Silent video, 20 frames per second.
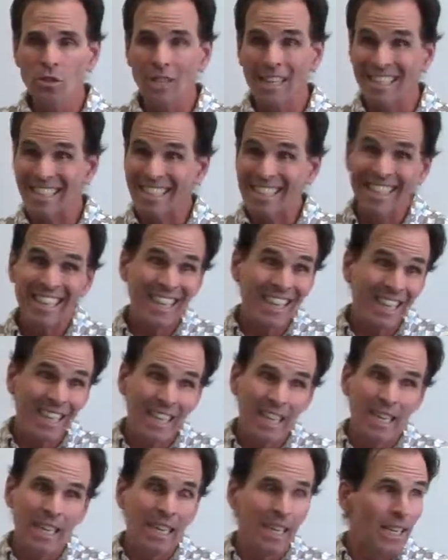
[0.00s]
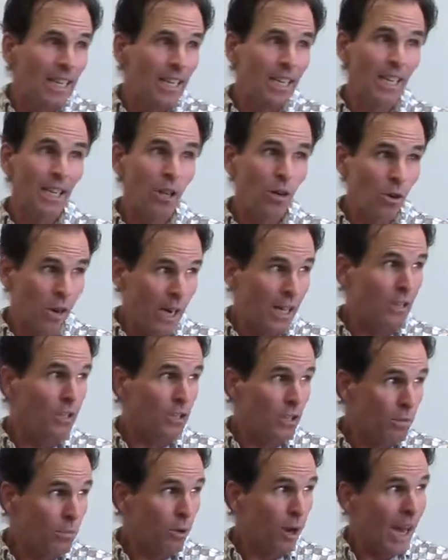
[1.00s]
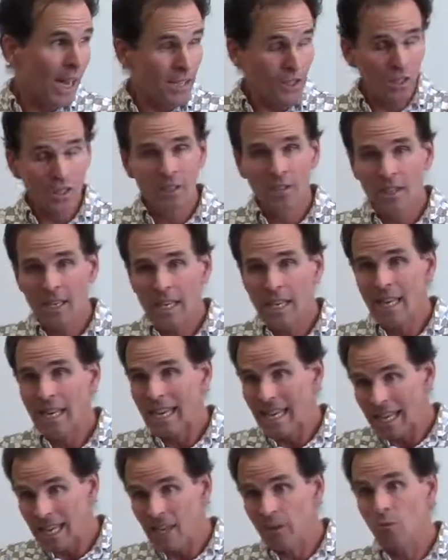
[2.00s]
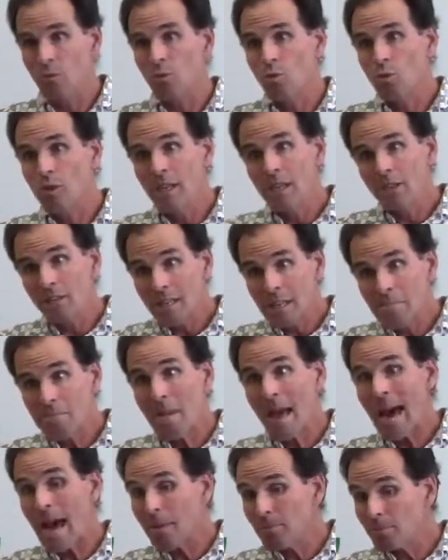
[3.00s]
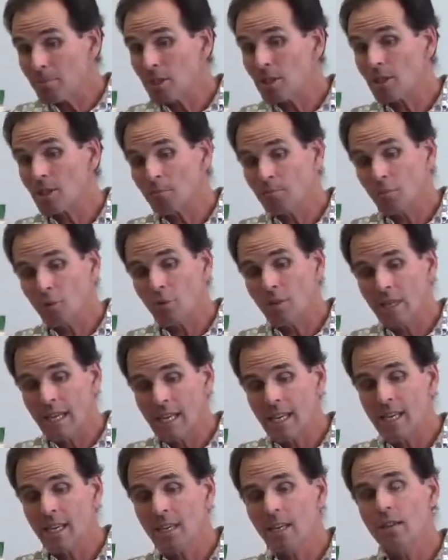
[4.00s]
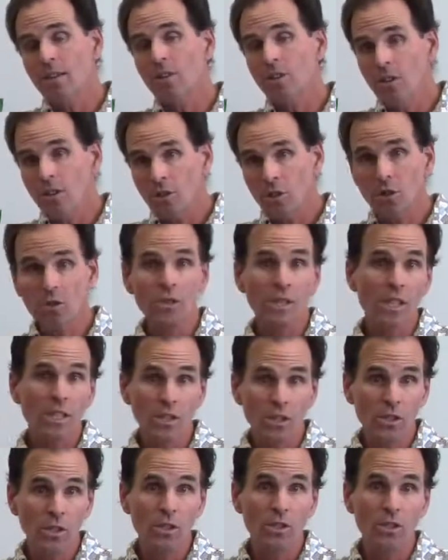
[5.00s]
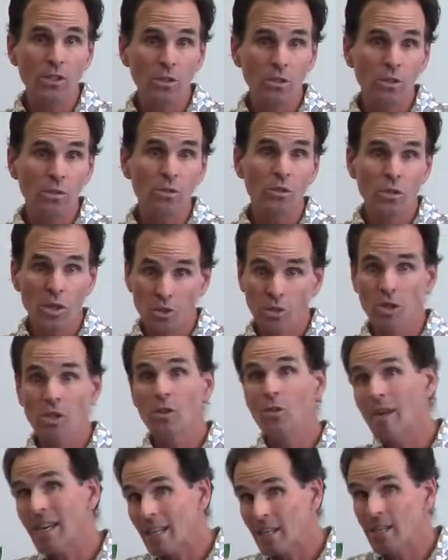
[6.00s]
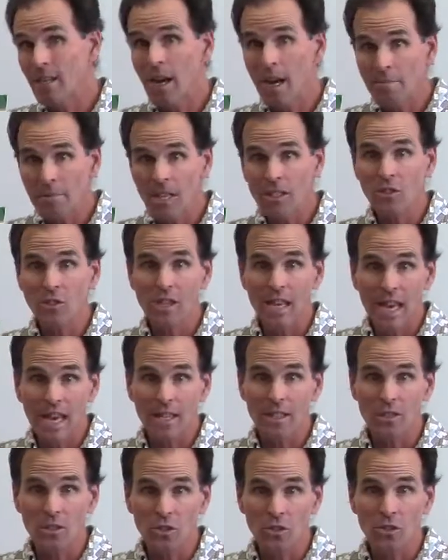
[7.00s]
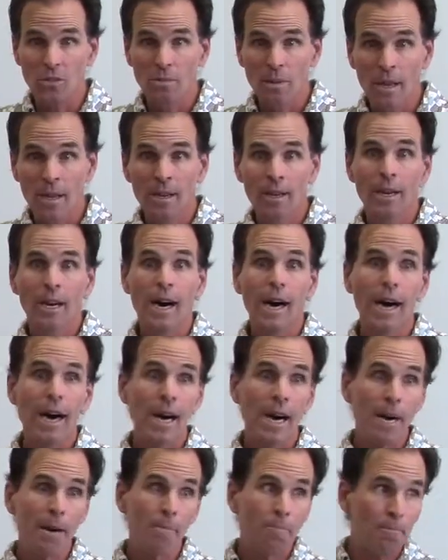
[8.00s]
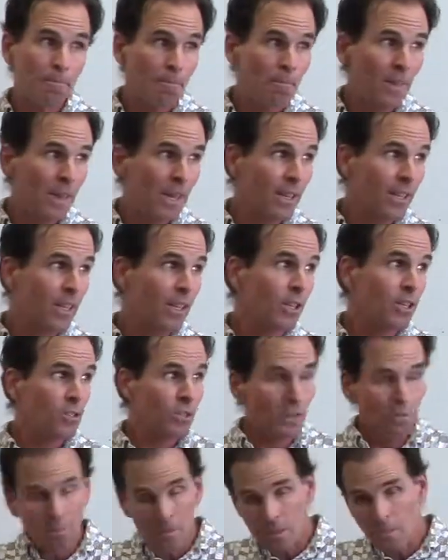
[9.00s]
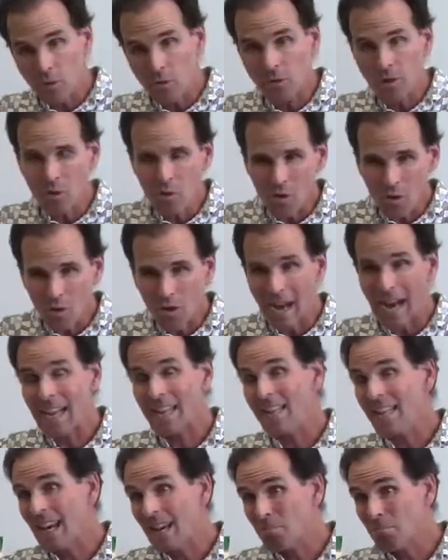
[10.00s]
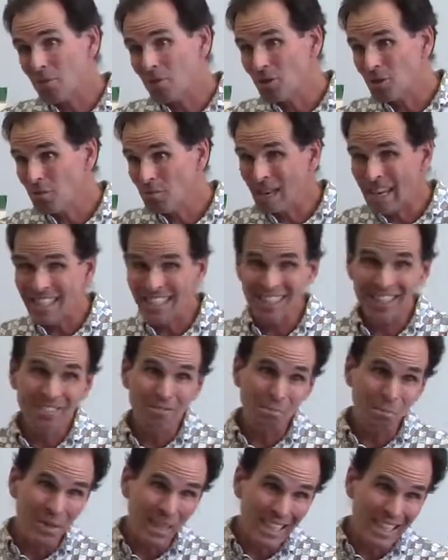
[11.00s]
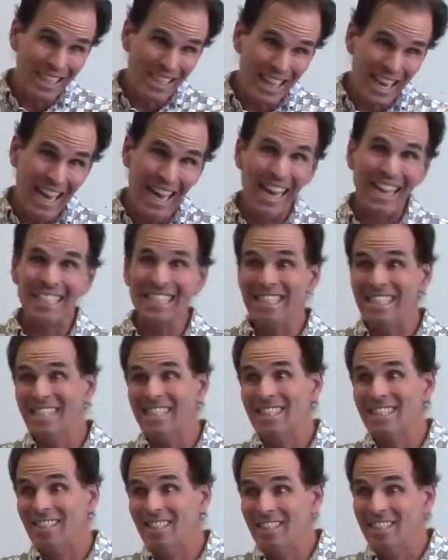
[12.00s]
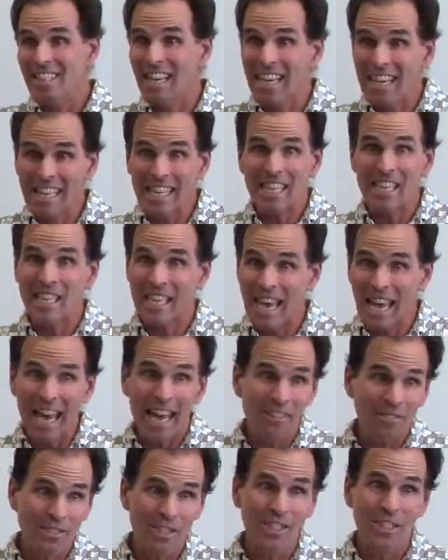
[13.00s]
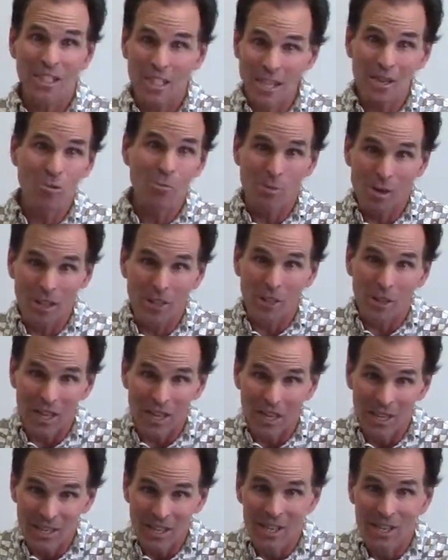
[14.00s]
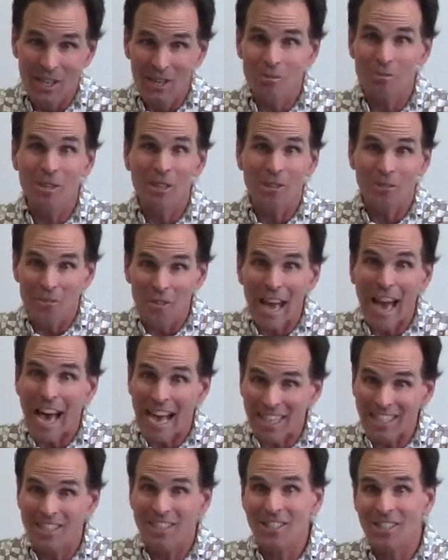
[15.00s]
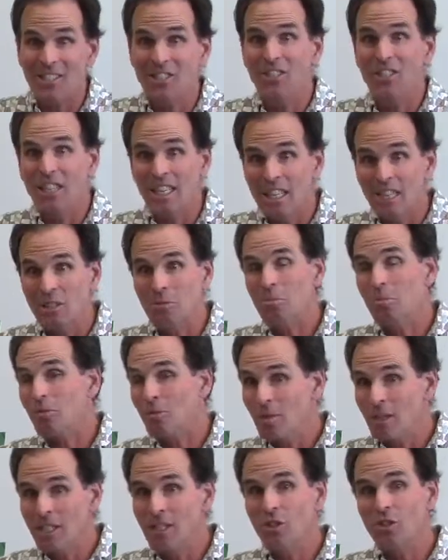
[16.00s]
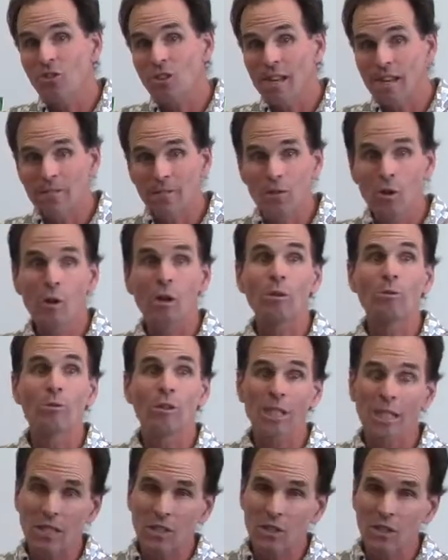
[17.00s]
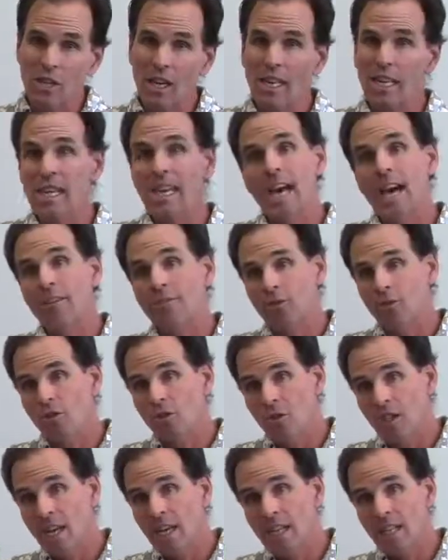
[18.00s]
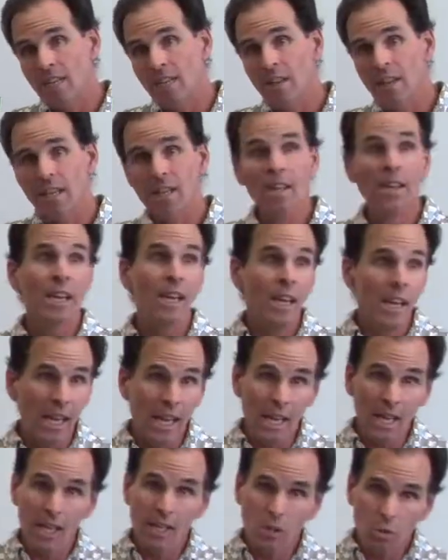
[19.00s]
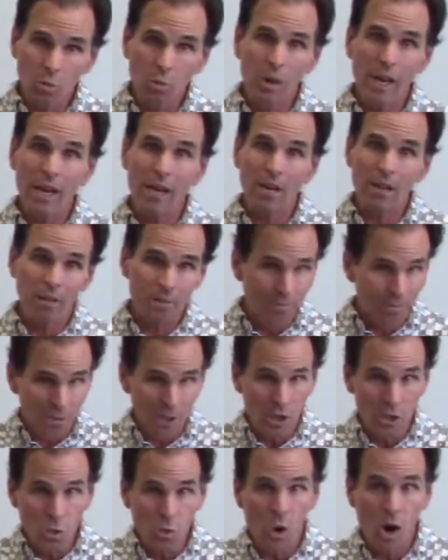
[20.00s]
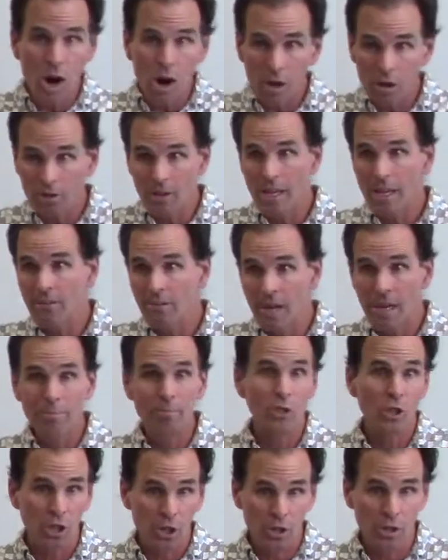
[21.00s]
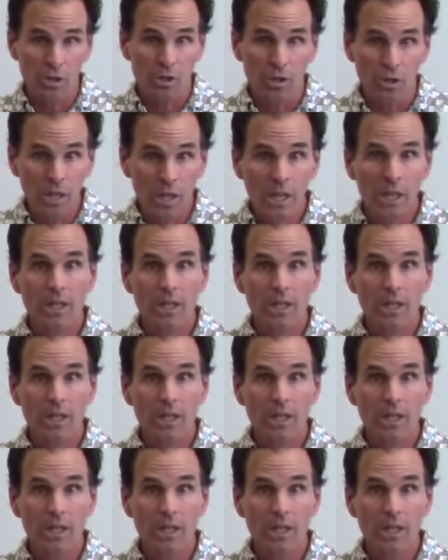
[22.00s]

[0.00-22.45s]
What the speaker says: And, unsurprisingly, it really maps pretty closely to socioeconomic status. Some people don't like that perspective, but I just say you have to deal with the facts, because it's pretty straightforward in study after study. And it's where you all live, I'm sure.